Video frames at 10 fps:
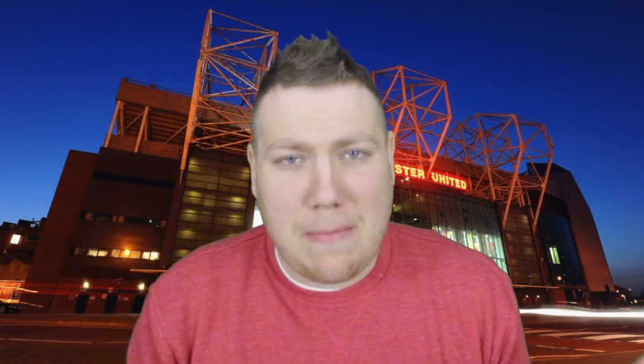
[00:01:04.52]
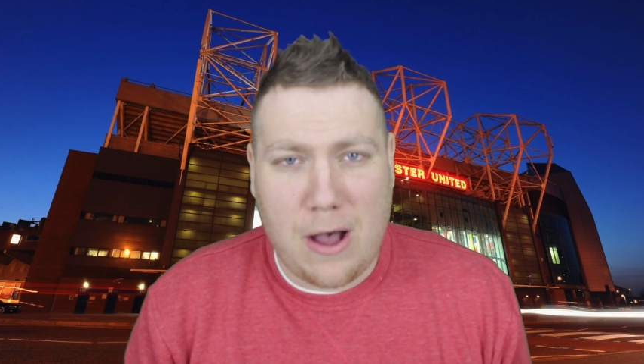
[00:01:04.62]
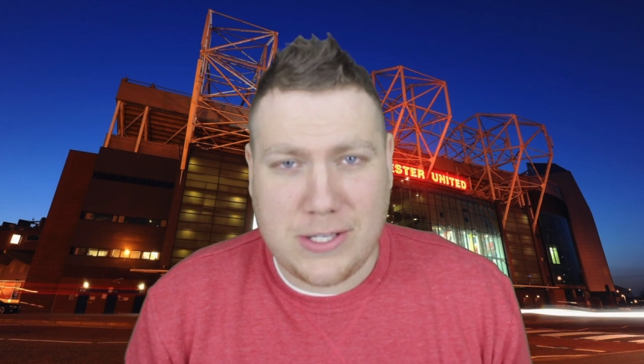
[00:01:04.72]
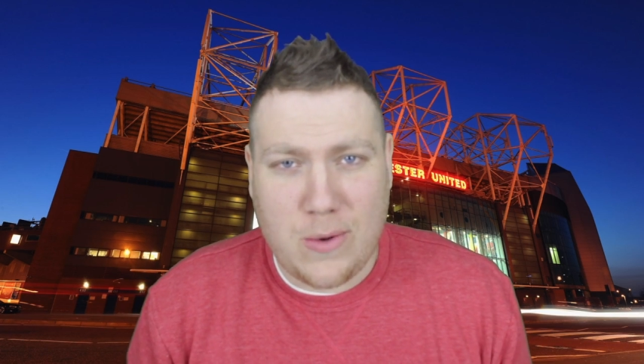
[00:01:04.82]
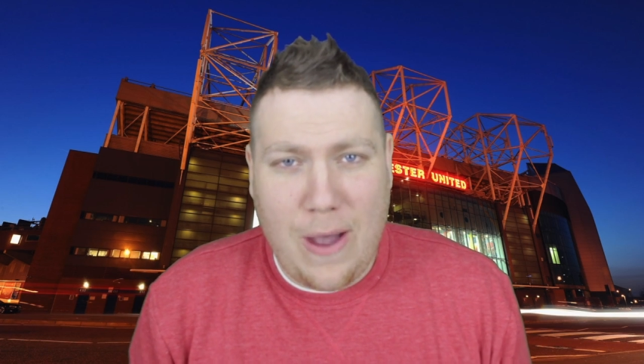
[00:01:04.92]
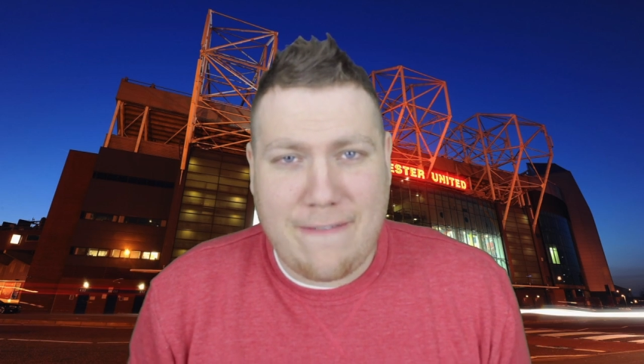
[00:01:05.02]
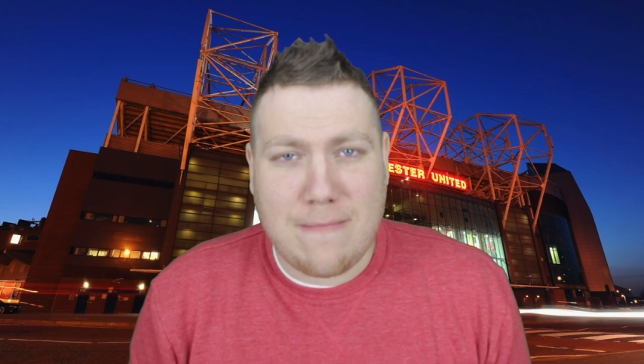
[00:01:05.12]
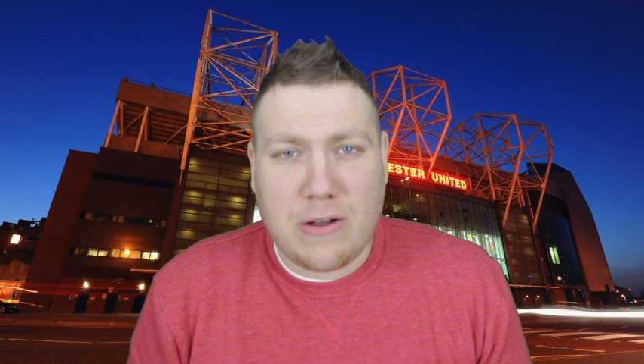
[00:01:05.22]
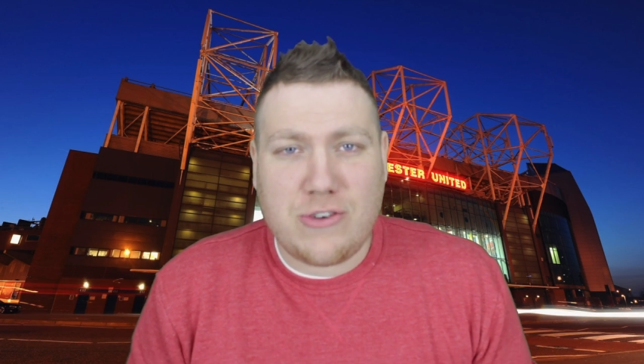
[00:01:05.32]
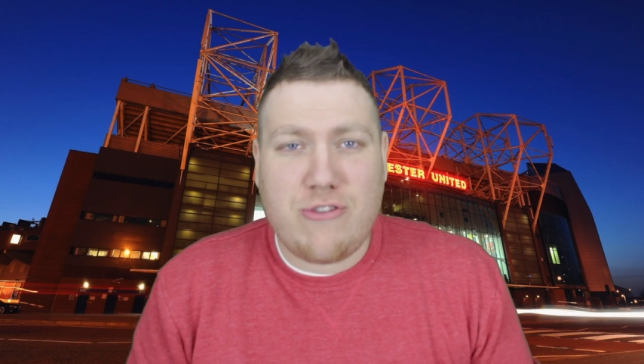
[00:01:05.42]
of miles away
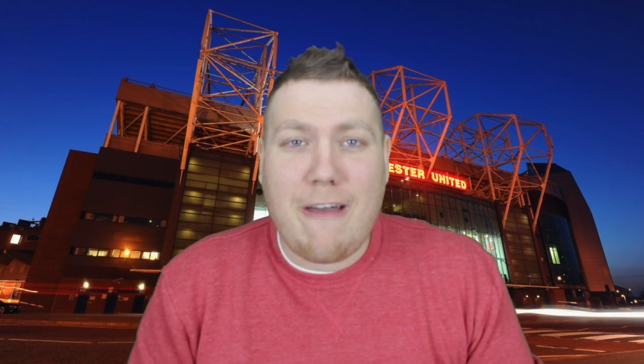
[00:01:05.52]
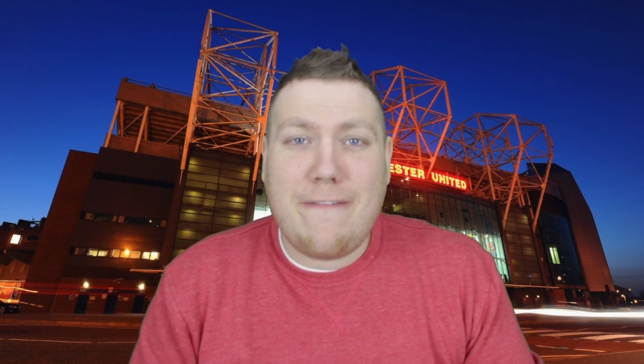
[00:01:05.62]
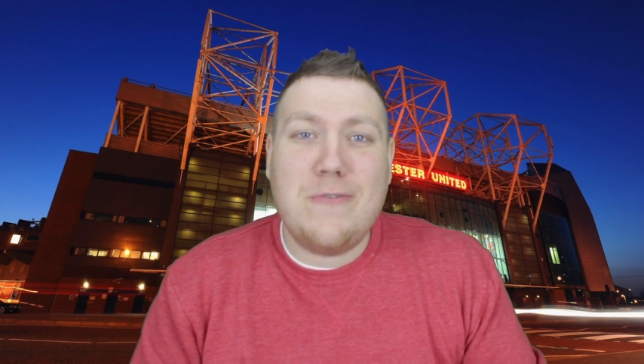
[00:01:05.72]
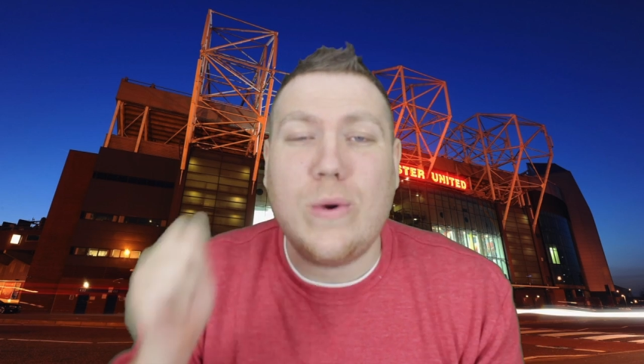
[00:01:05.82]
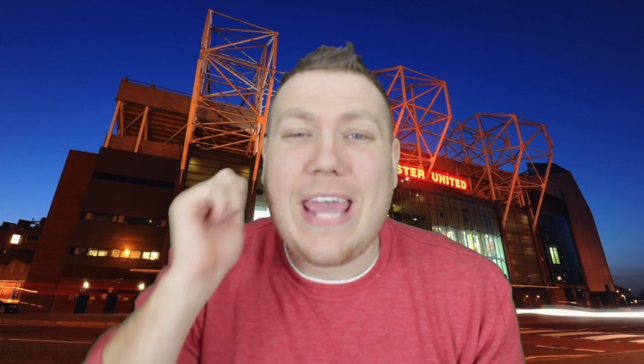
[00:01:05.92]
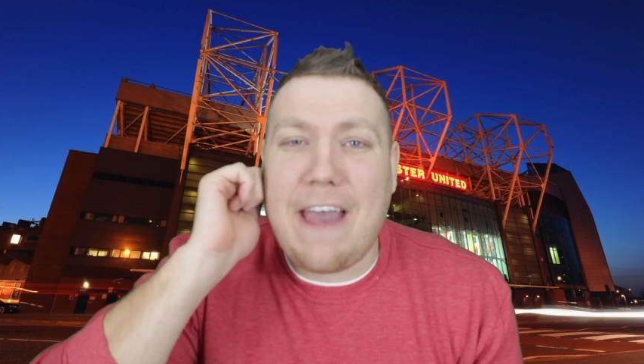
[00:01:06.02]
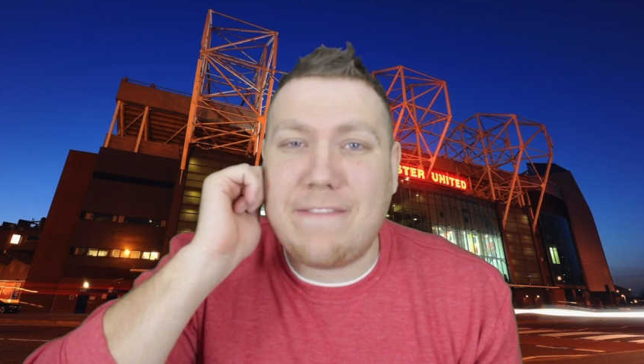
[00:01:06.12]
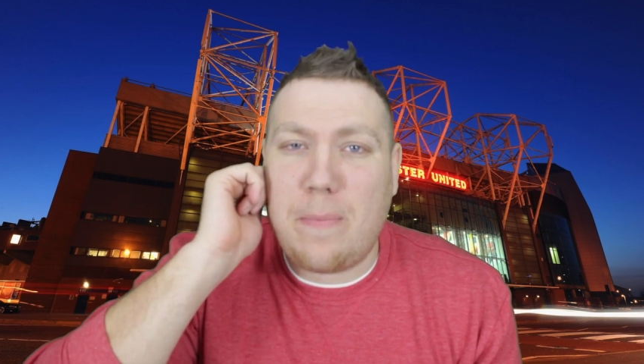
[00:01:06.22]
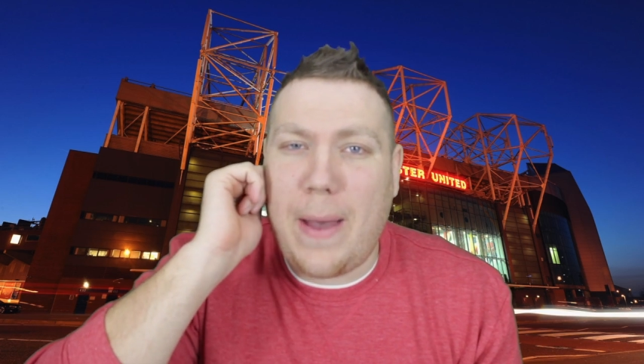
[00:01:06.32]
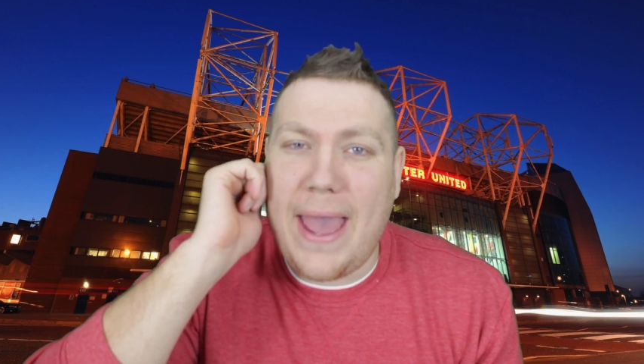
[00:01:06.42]
from Old Trafford, we
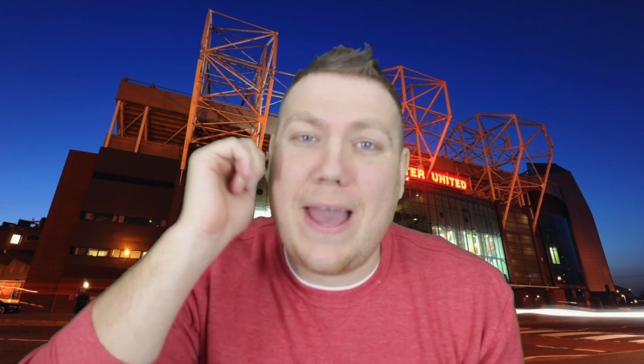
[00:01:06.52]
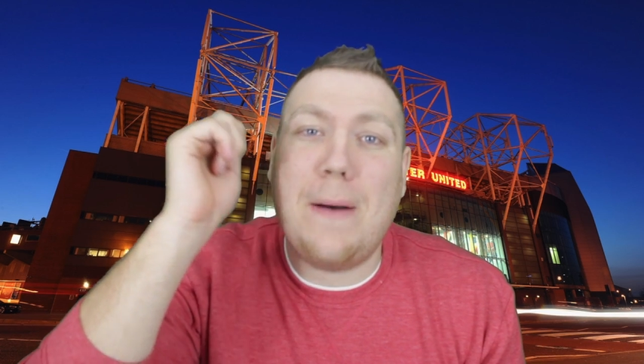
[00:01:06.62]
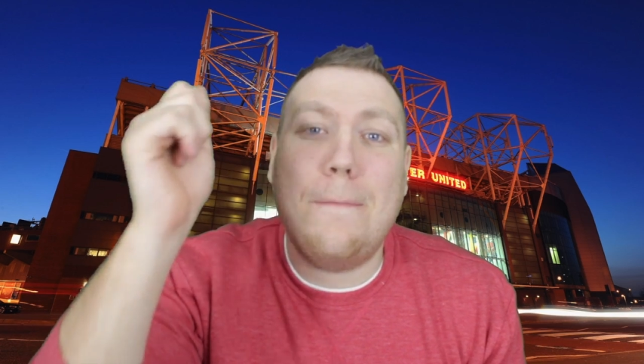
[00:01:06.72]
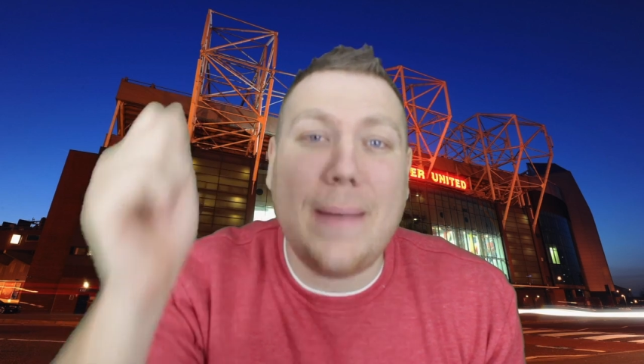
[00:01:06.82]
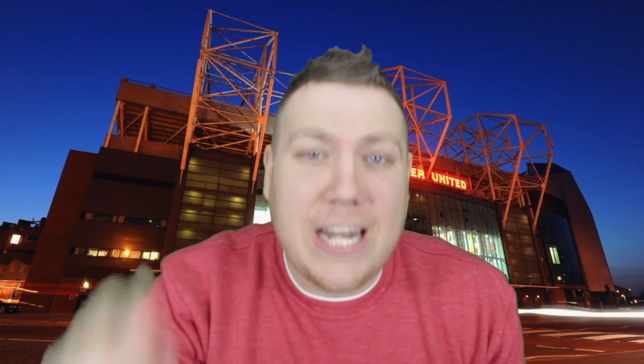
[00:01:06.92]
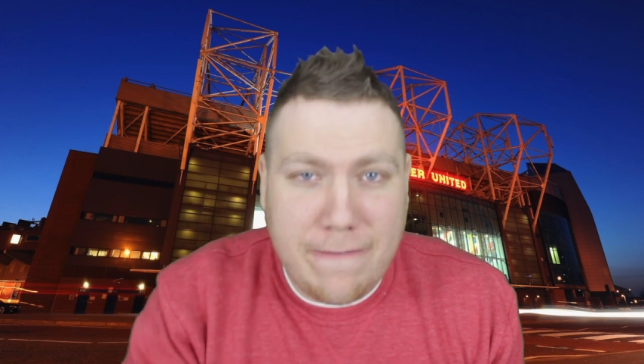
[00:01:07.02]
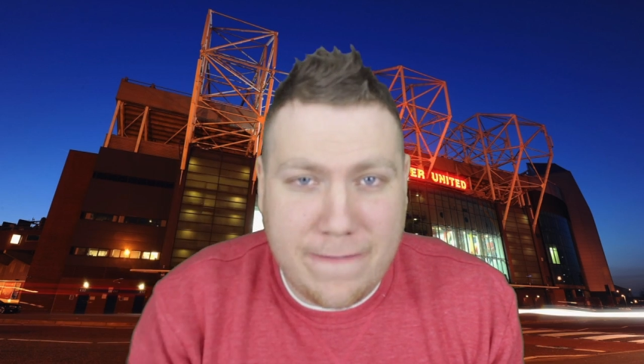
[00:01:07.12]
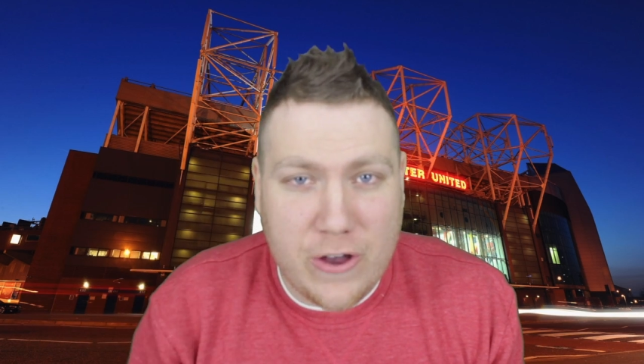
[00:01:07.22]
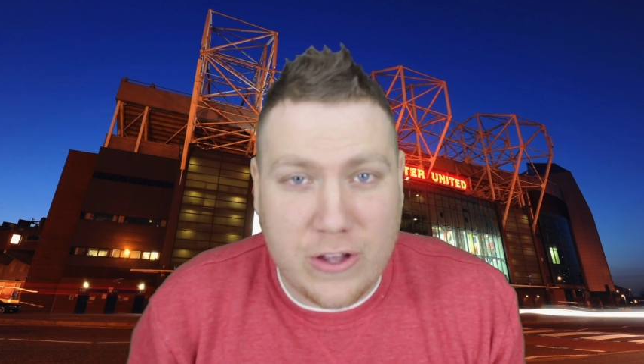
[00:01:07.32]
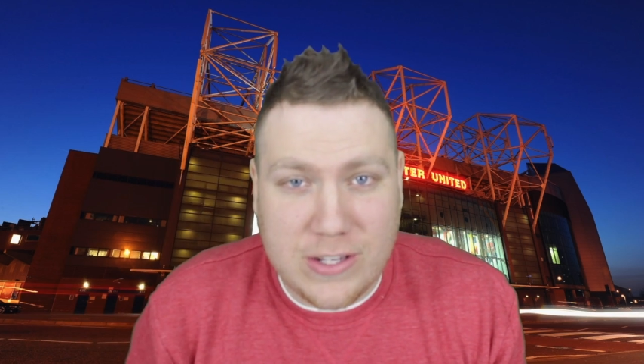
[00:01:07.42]
have to pay our money
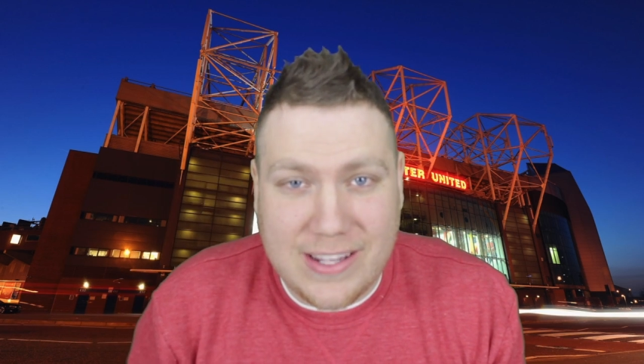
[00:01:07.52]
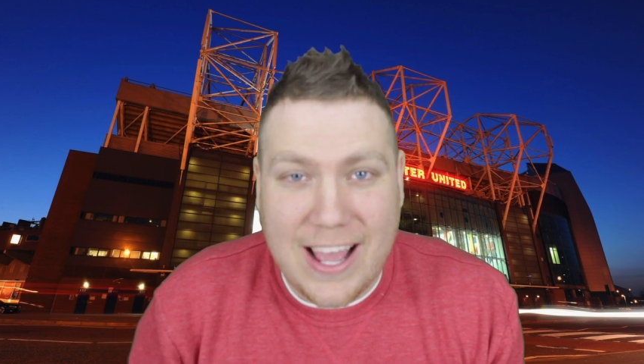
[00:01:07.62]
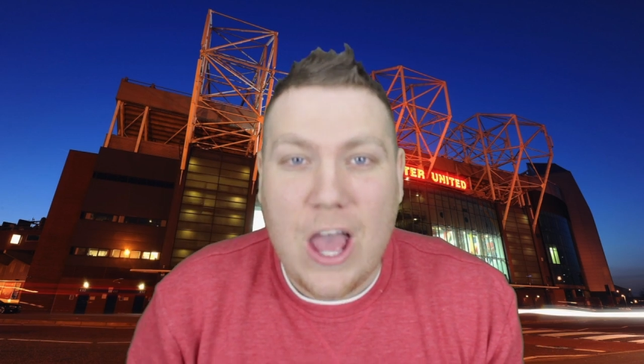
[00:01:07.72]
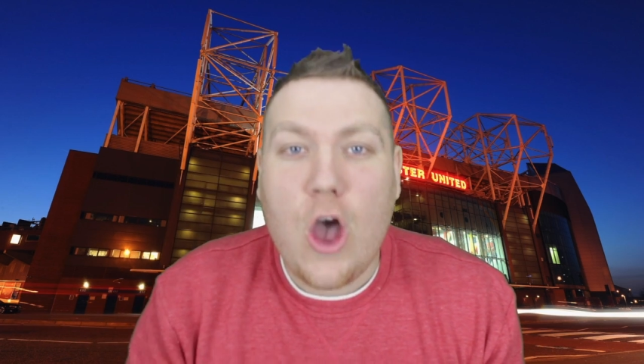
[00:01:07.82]
first,